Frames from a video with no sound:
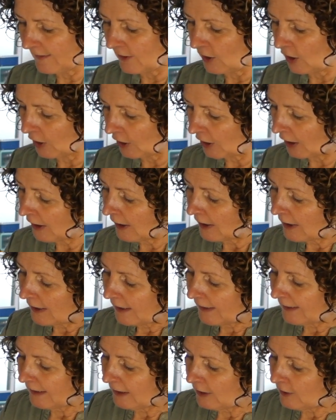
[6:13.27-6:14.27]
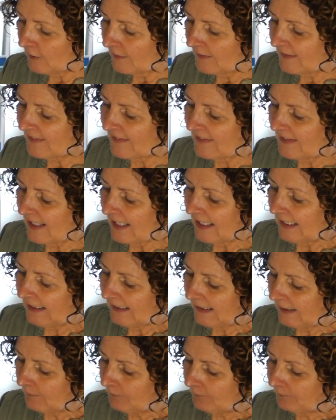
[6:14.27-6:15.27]
Look, I think you can
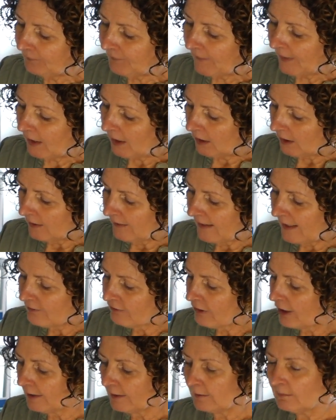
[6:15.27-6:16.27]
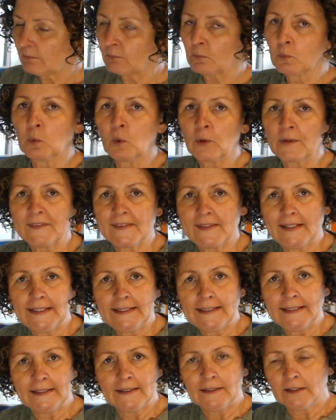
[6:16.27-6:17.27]
see they're right
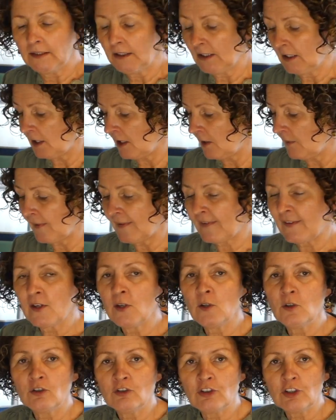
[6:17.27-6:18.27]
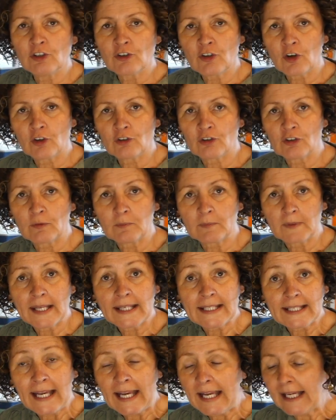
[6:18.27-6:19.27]
wussy, you know. As soon as you touch them they
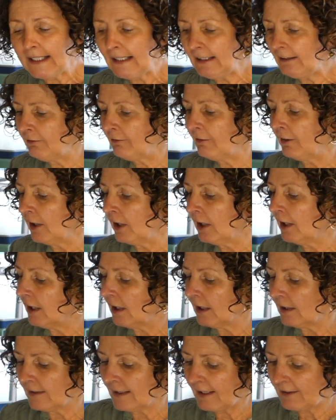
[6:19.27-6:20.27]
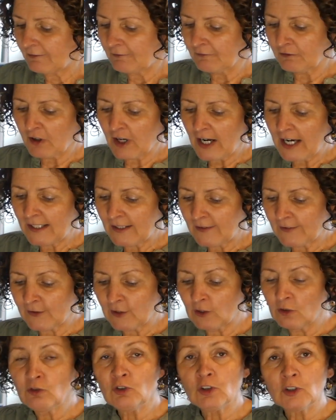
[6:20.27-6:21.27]
cave, they fray. As
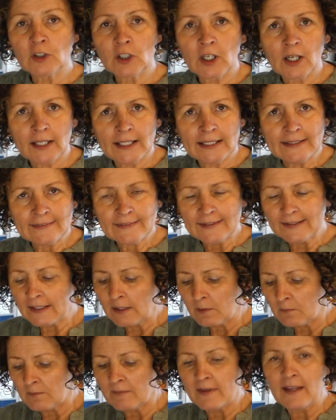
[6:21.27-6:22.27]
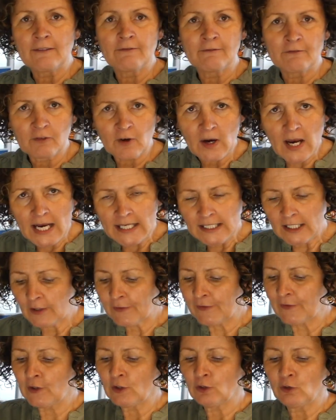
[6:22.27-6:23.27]
soon as you cut into them they fray. As
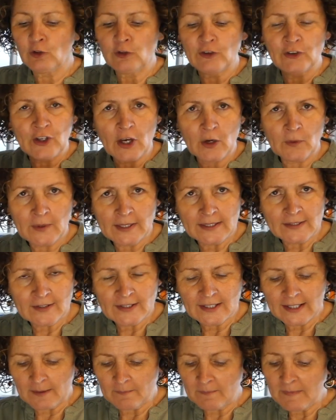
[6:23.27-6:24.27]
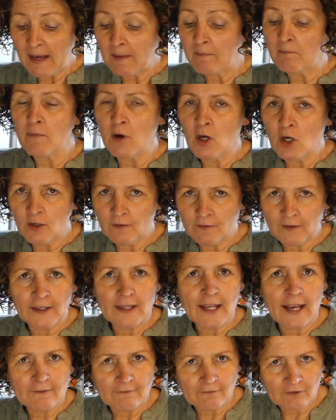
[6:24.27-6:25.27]
soon as you sew into them they move and
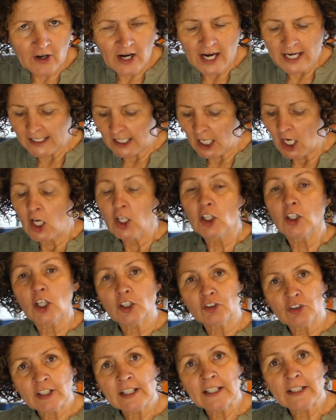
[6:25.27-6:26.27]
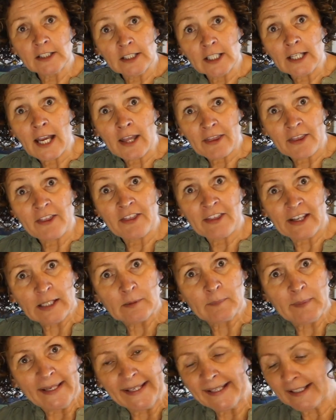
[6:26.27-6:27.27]
they fray. You get the
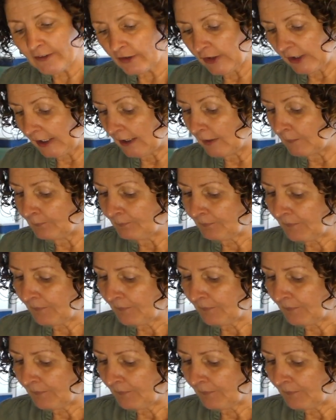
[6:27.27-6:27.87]
theme here, do you?